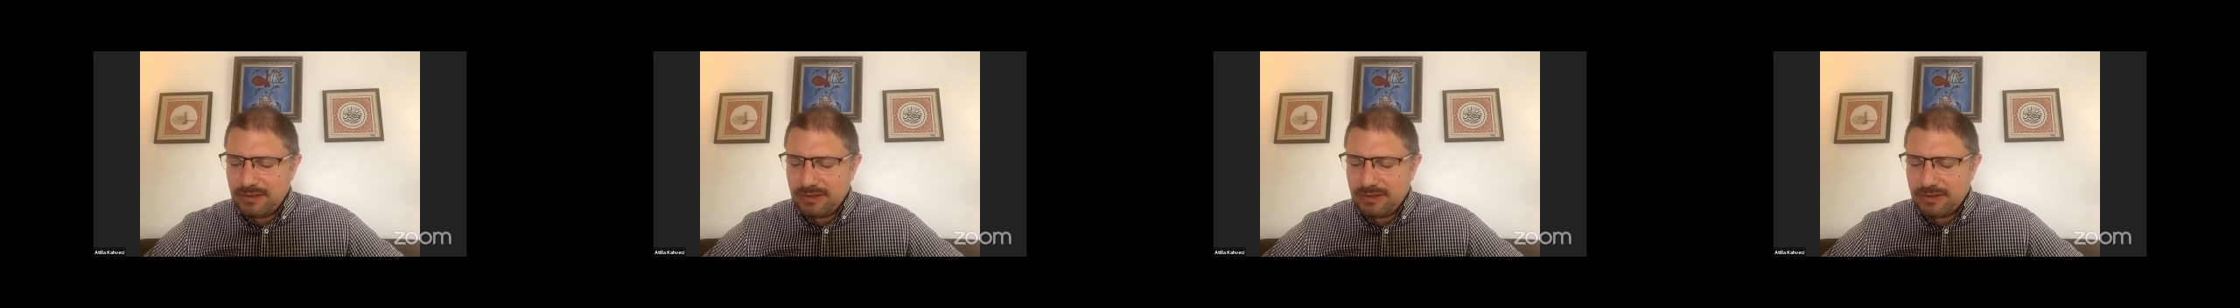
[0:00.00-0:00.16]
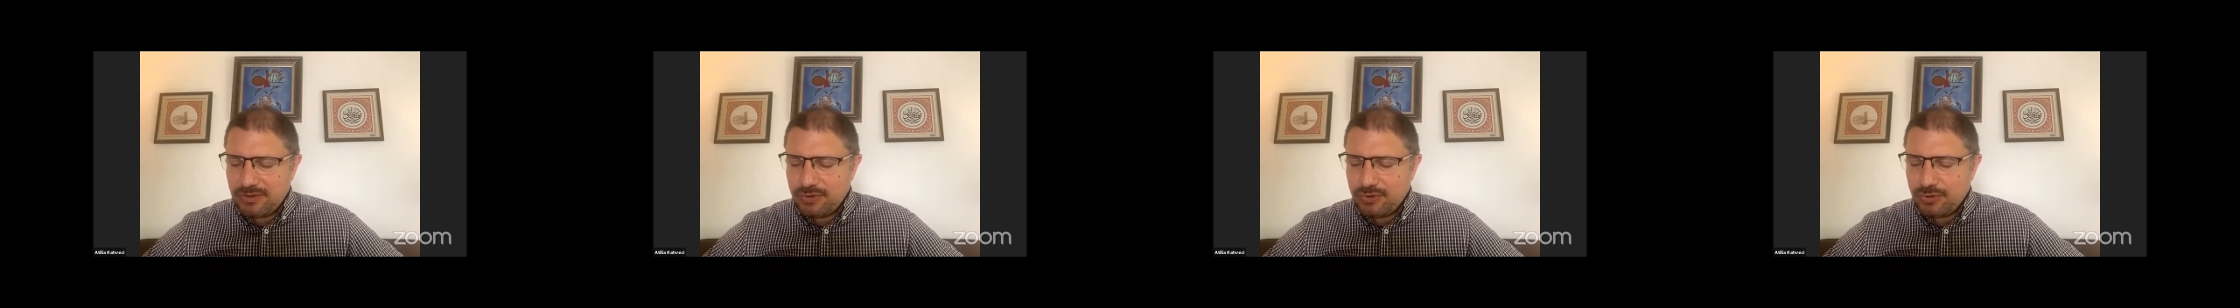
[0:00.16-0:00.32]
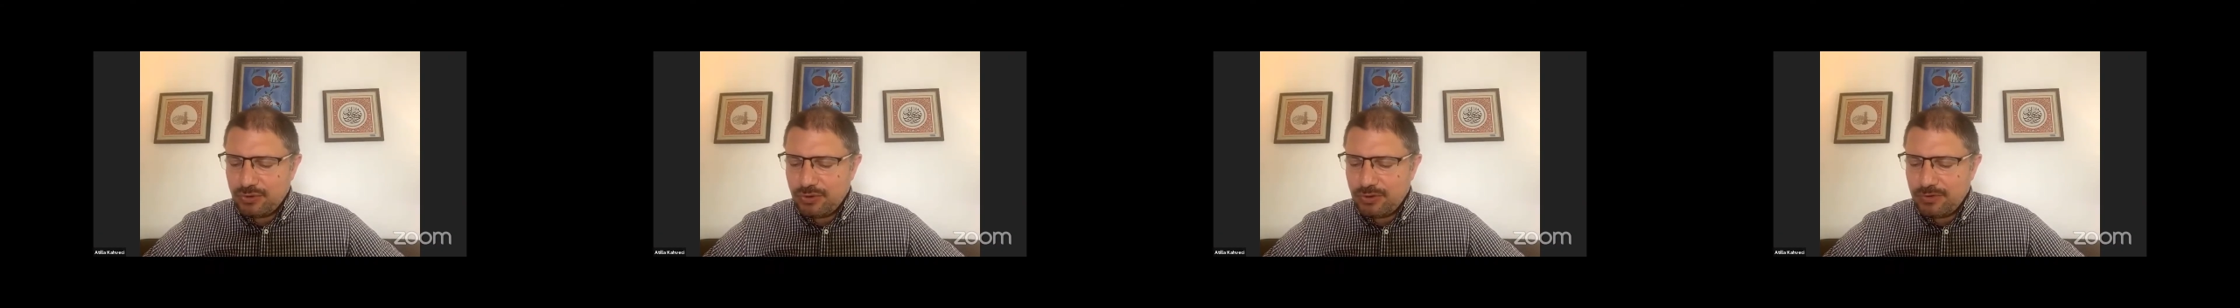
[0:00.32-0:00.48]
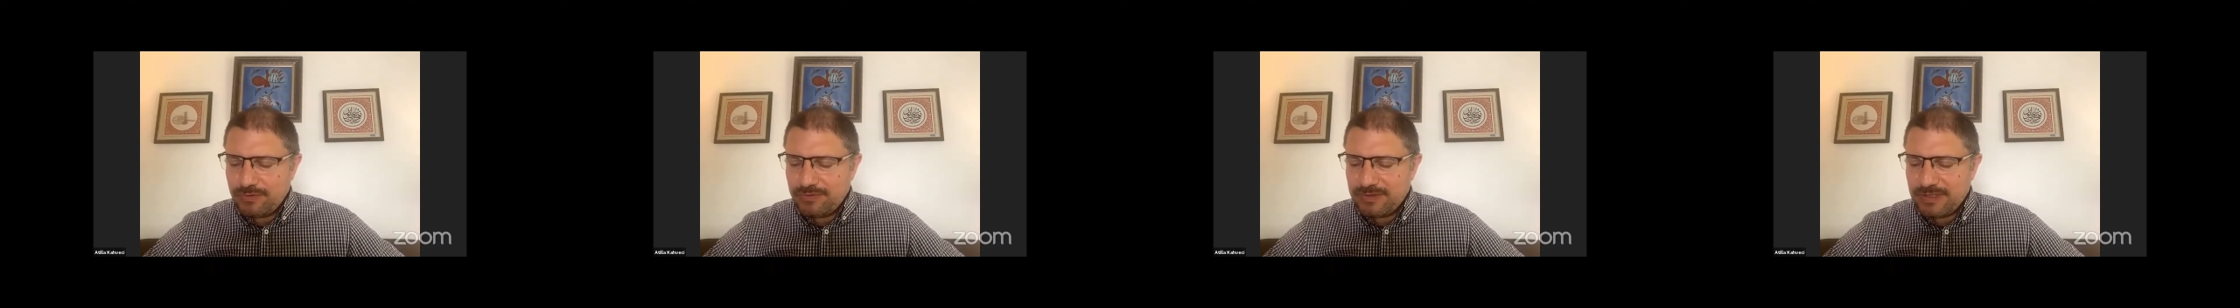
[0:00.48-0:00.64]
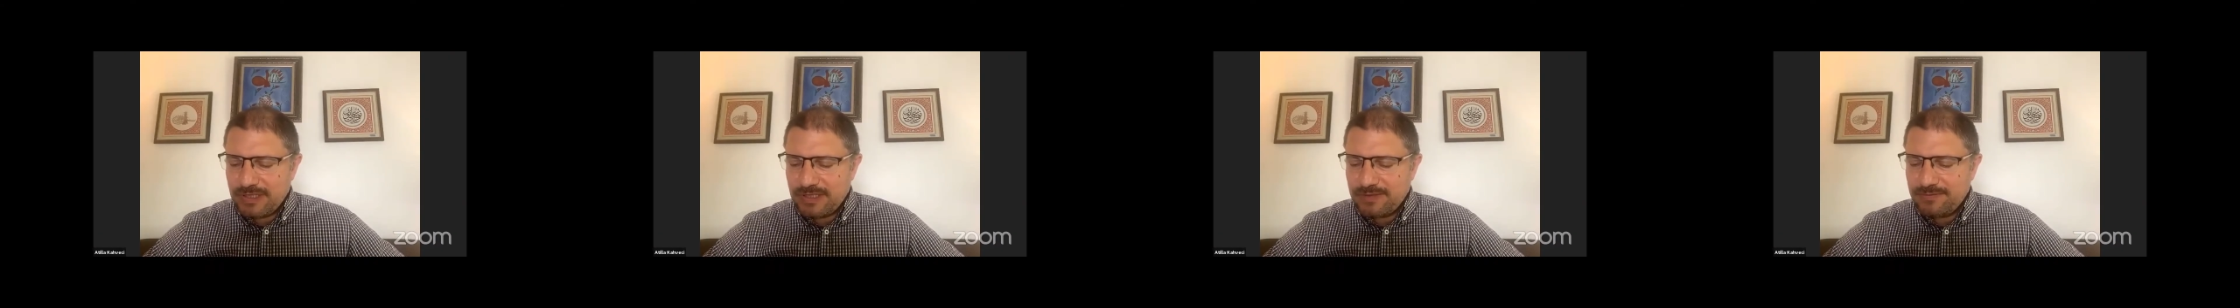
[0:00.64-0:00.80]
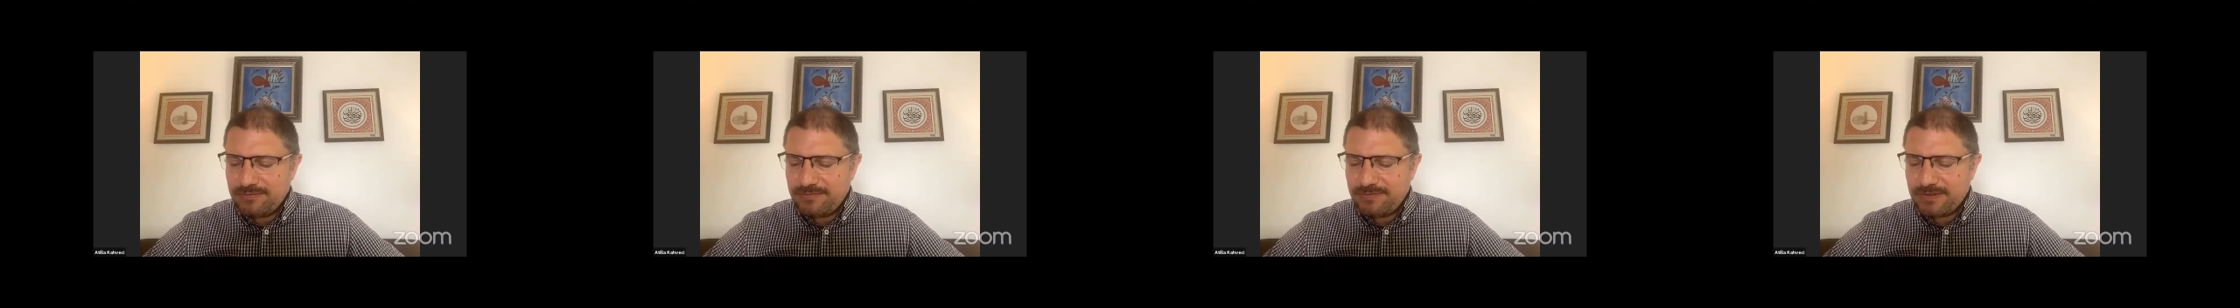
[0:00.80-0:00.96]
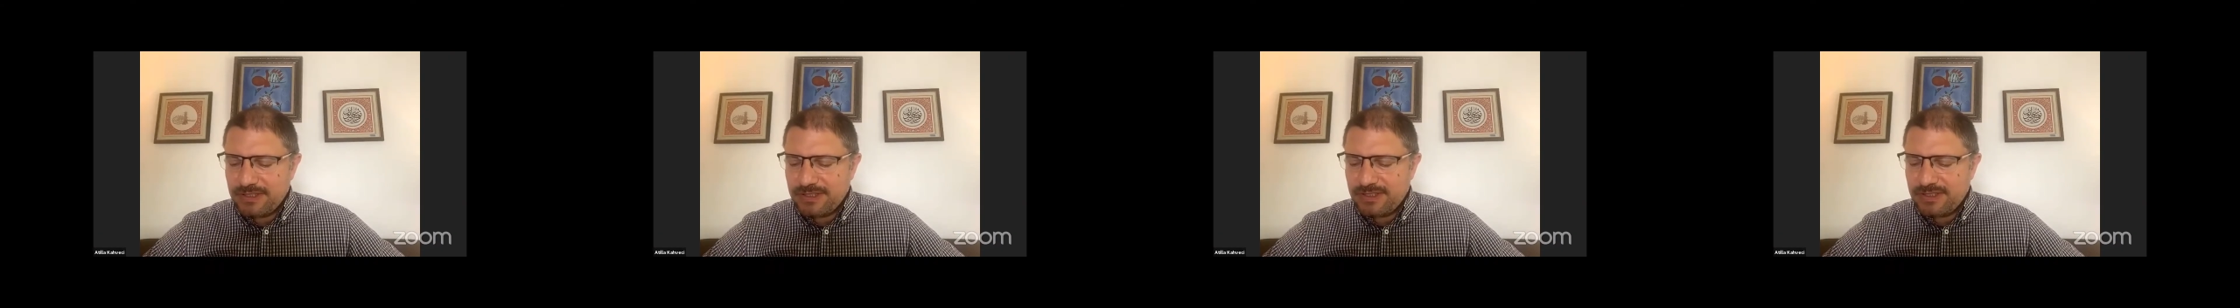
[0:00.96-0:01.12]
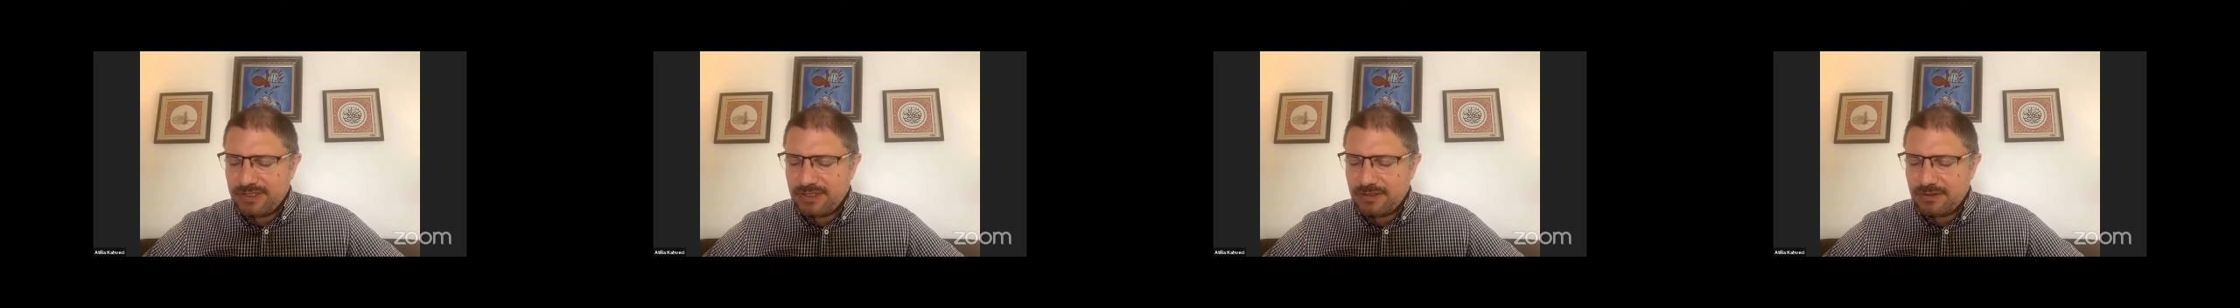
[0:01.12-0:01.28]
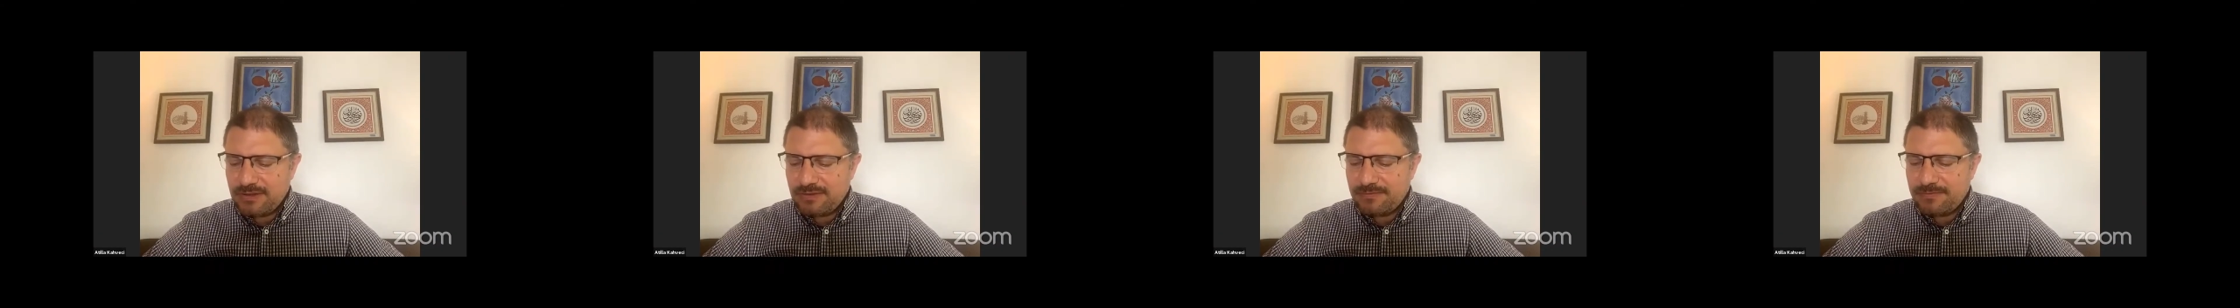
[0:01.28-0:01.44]
story of Saint
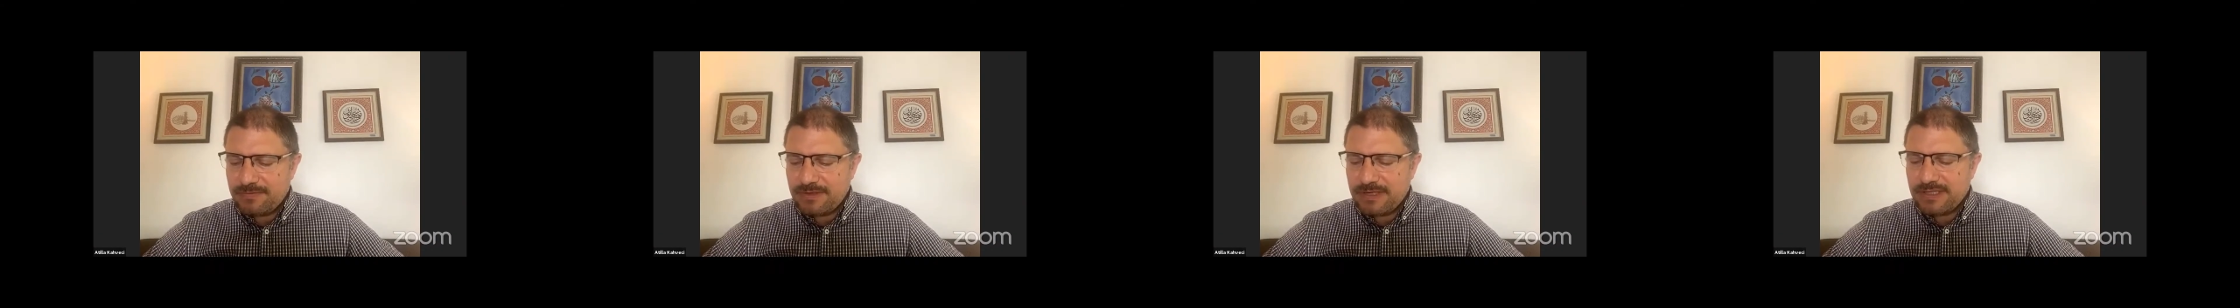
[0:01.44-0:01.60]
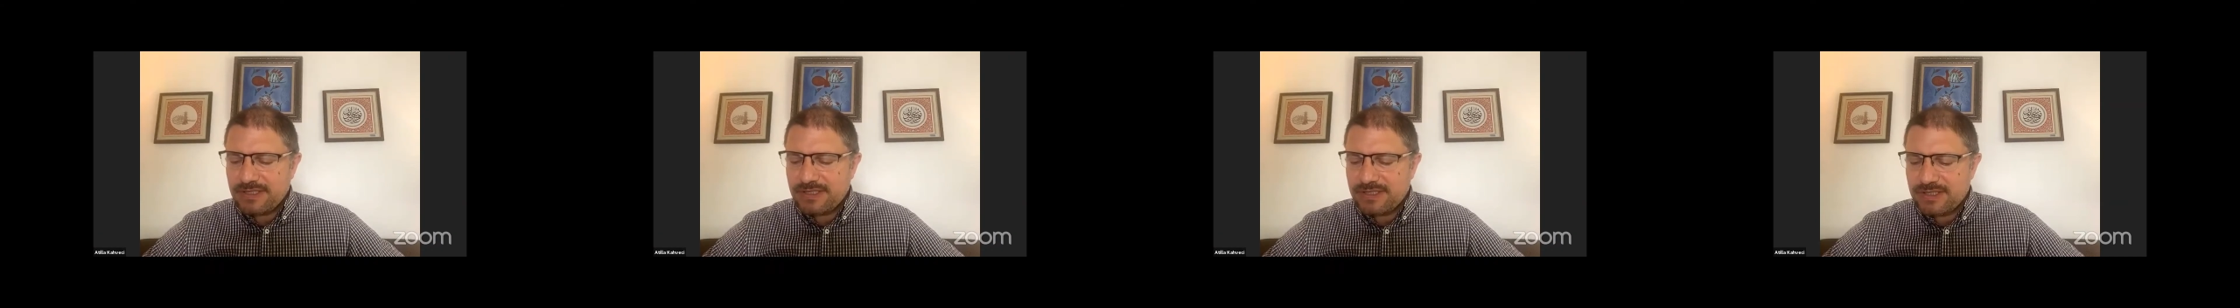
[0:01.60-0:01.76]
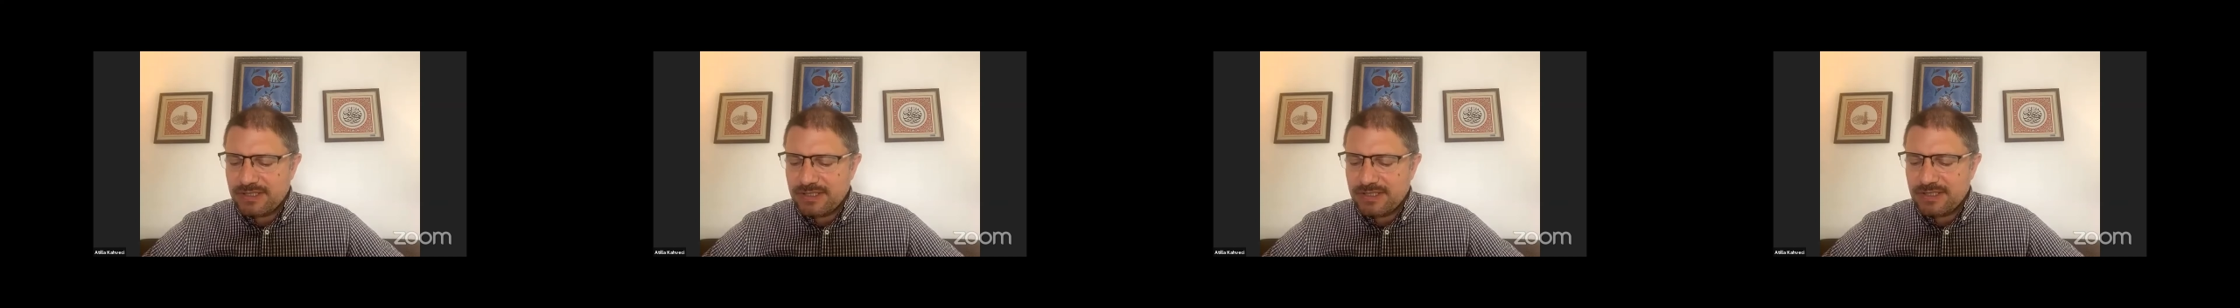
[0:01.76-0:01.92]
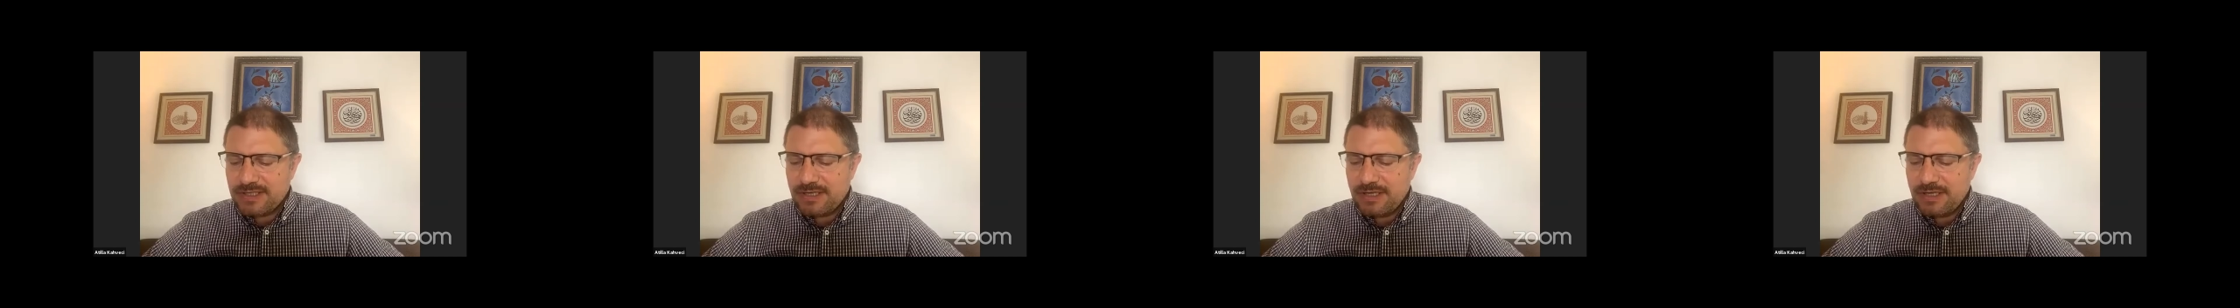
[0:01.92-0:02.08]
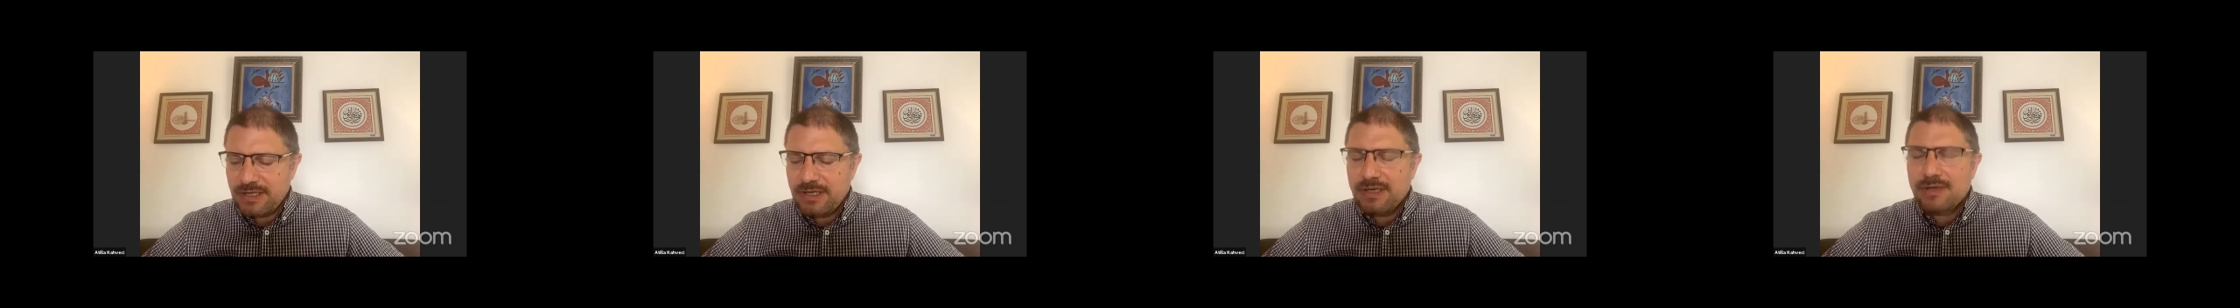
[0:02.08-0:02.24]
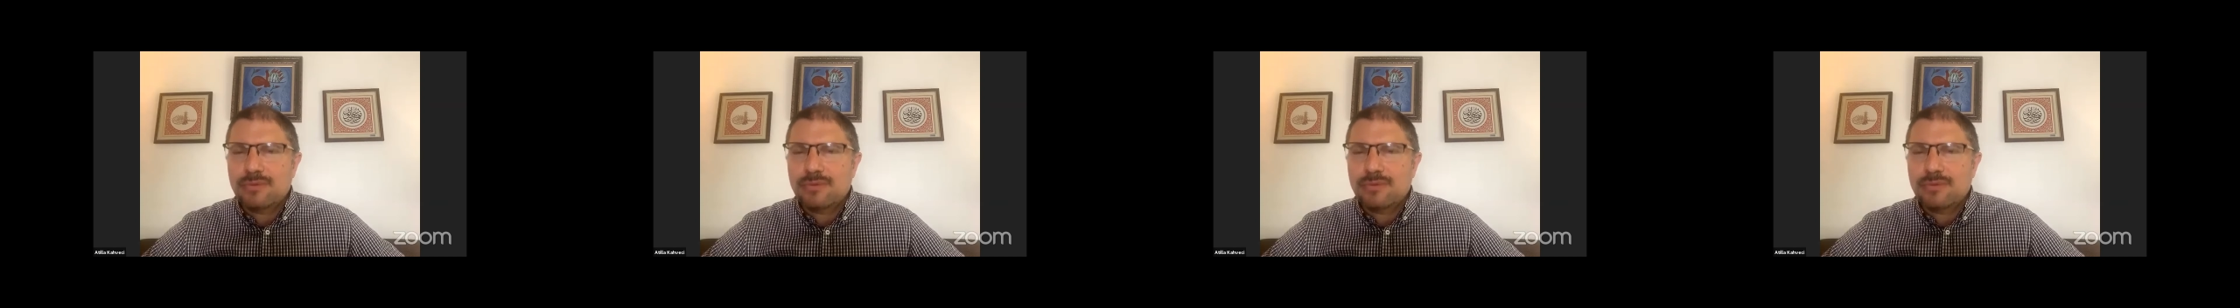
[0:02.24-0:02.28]
Francis.